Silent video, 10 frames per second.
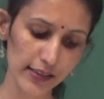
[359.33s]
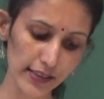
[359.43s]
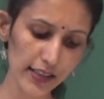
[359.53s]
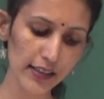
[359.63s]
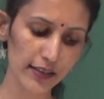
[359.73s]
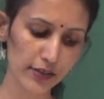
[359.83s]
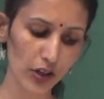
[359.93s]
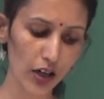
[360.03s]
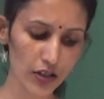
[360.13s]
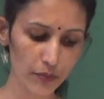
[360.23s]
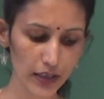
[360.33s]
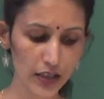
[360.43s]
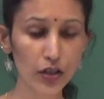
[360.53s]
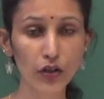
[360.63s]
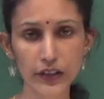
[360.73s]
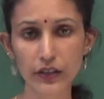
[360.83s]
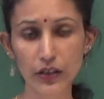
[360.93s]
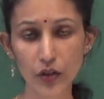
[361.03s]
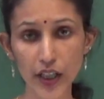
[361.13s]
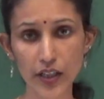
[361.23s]
Dealers Automated
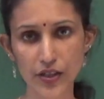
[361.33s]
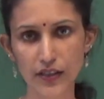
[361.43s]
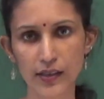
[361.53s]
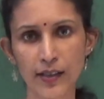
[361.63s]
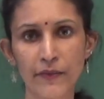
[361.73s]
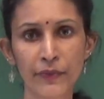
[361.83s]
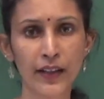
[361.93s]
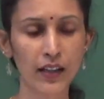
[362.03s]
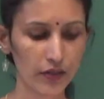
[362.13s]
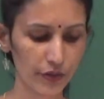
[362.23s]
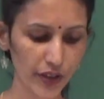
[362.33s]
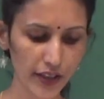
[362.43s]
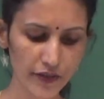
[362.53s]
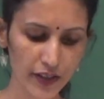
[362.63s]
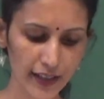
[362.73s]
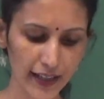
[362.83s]
Quotations. Okay,